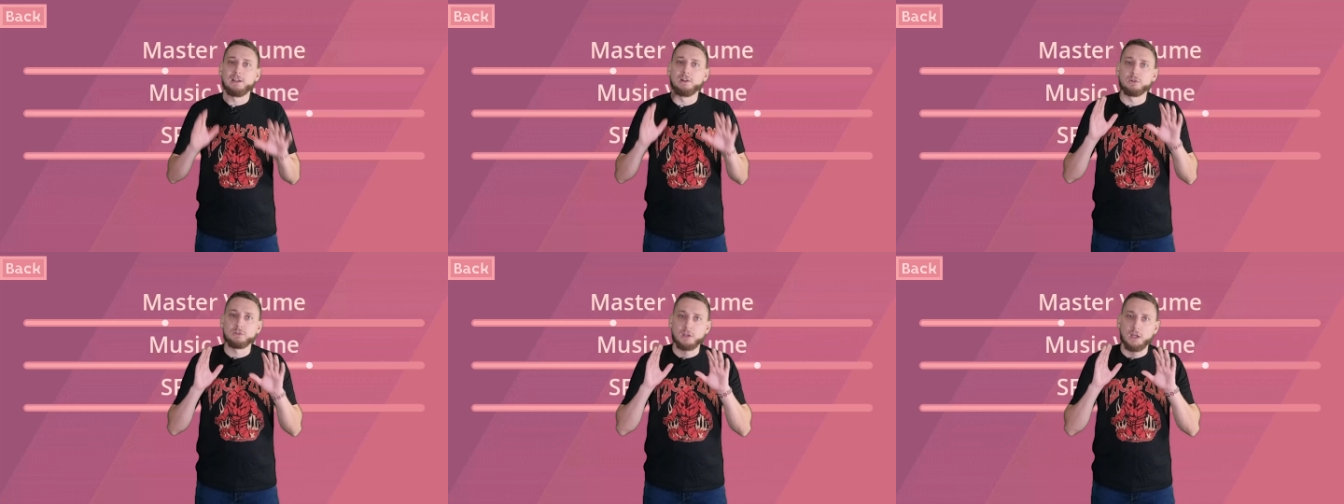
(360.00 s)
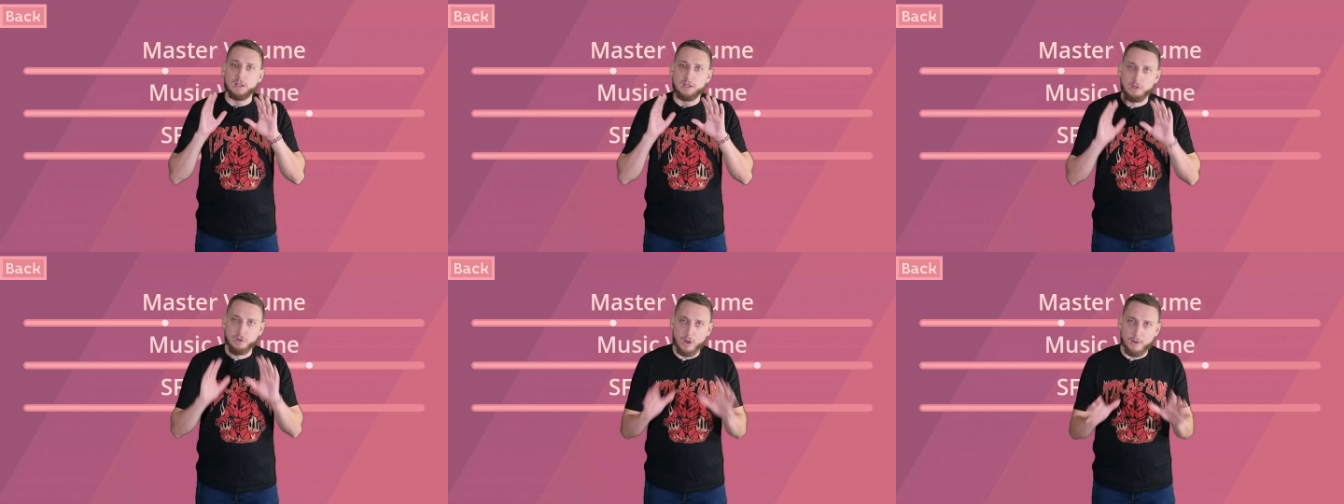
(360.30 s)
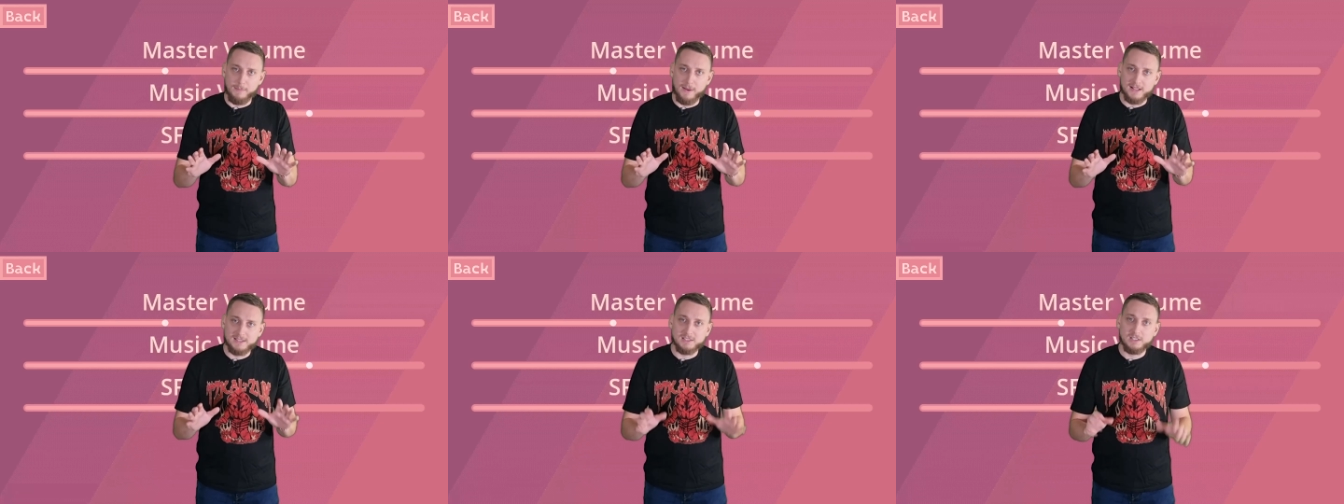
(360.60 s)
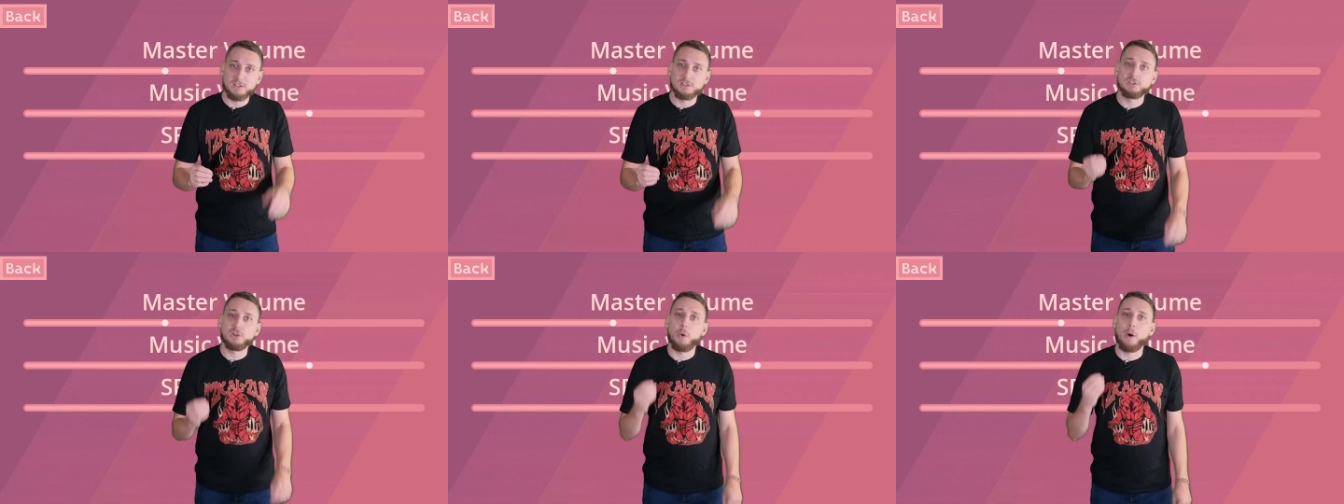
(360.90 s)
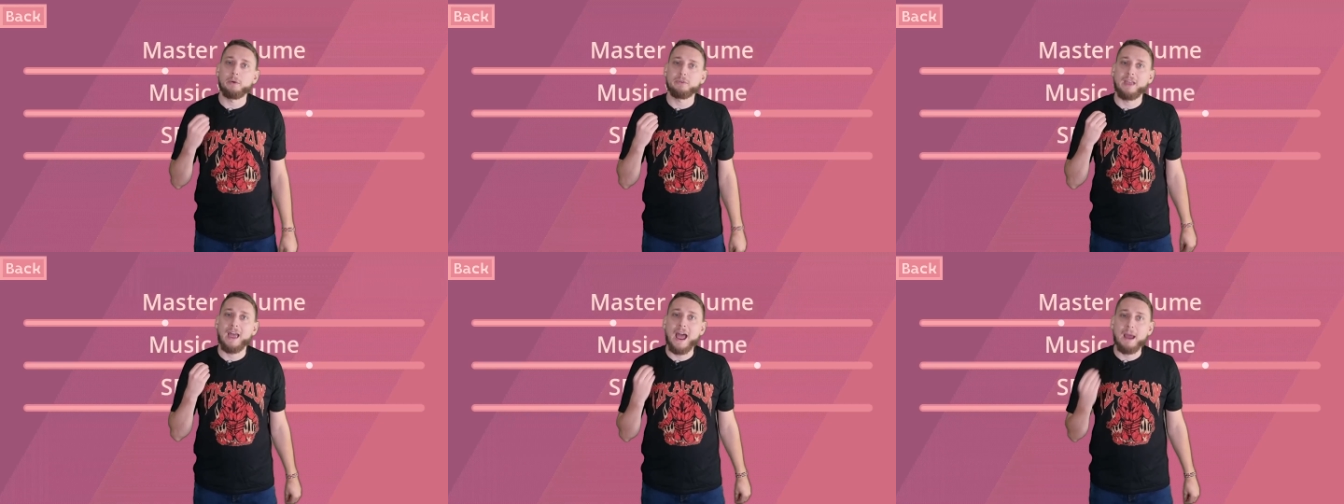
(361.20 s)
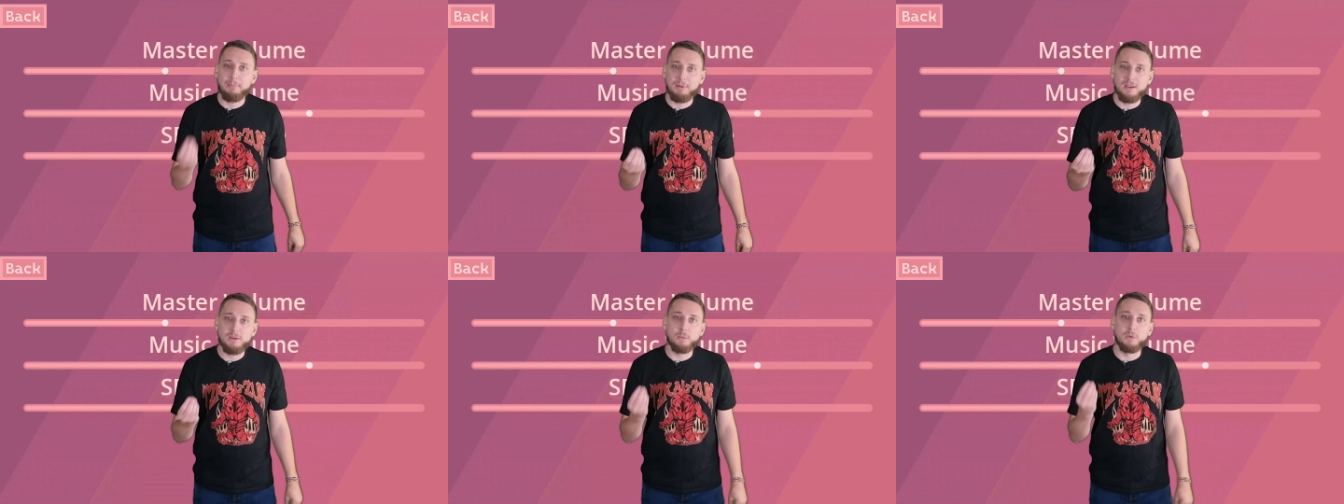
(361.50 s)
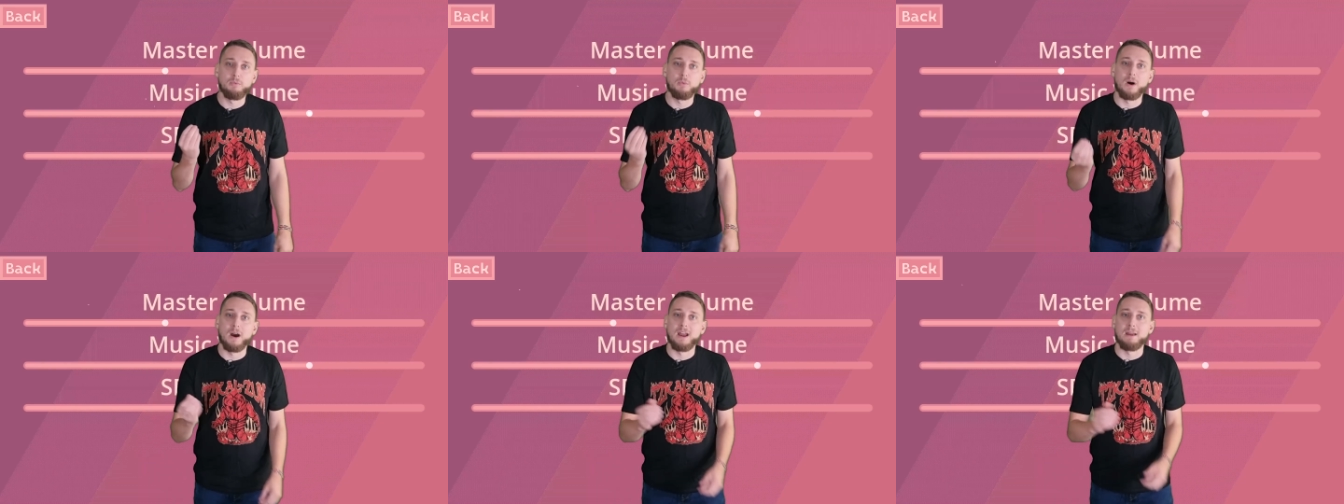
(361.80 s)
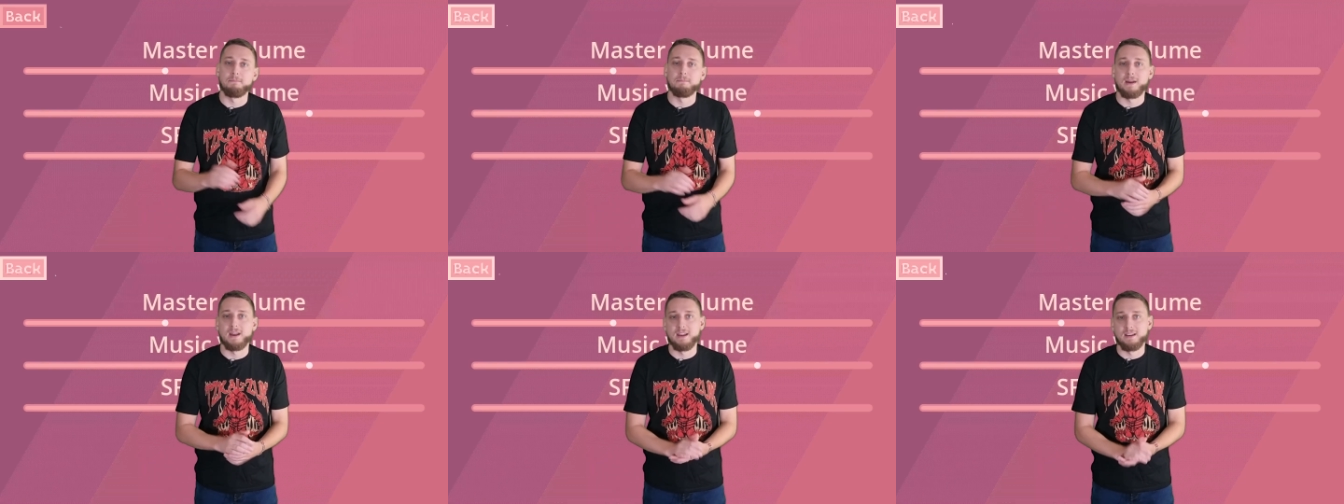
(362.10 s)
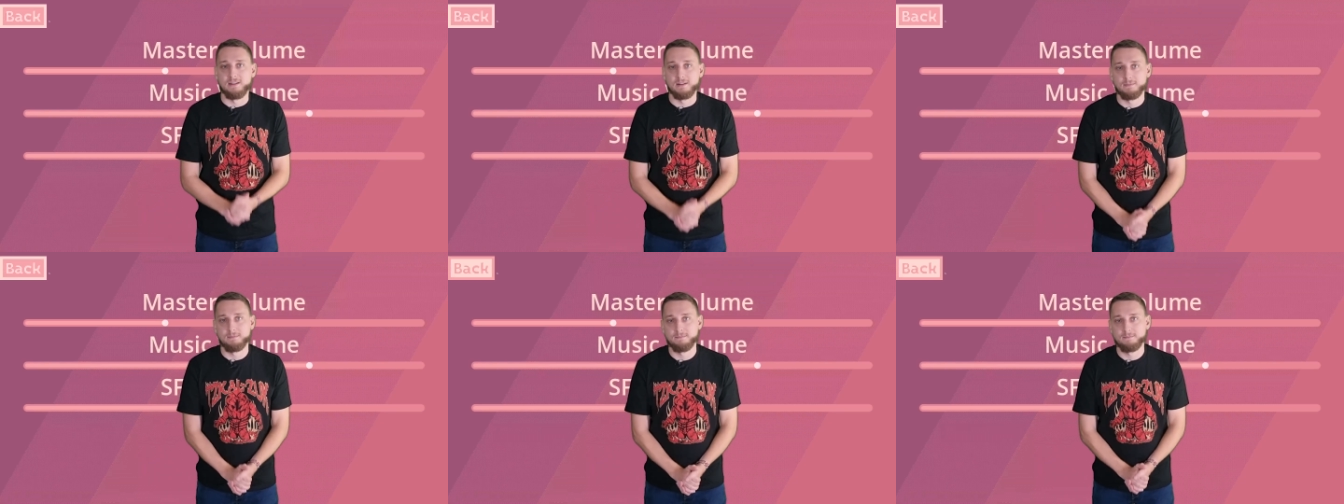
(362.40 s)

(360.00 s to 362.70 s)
looked a lot better, so I was happy with what I had made.